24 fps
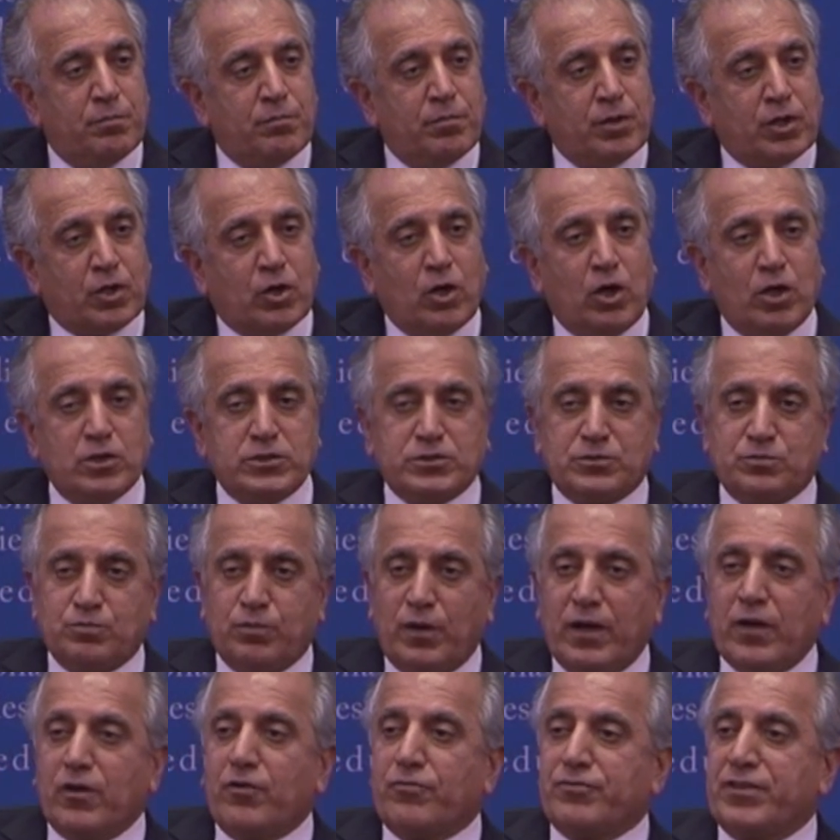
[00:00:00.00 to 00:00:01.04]
because
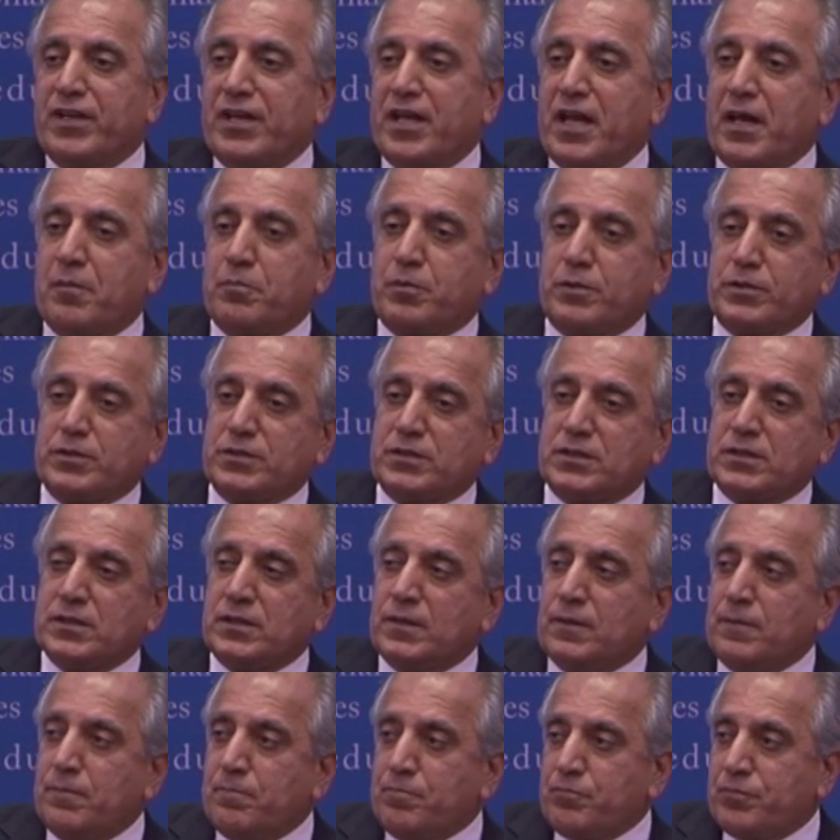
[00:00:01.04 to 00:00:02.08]
one of the neighbors
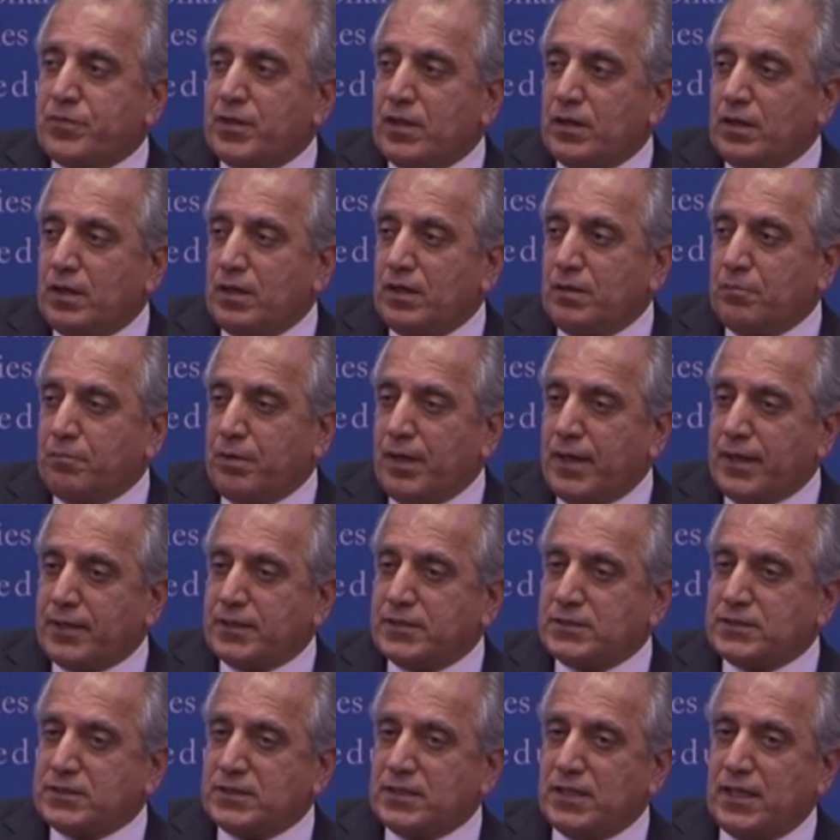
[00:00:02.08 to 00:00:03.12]

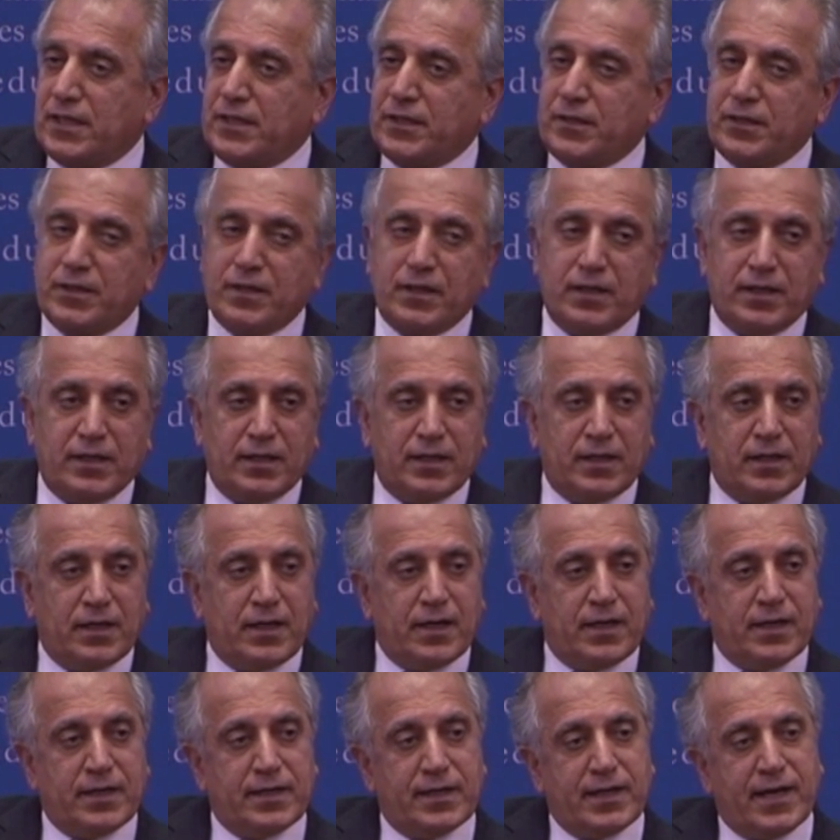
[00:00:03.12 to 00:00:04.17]
Pakistan
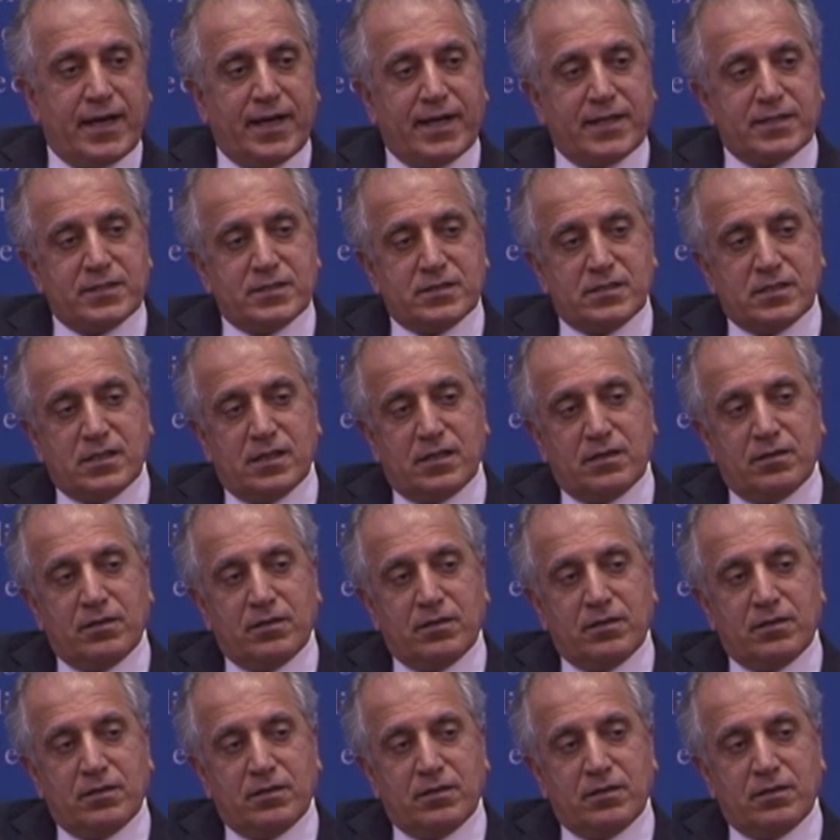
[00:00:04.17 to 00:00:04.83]
has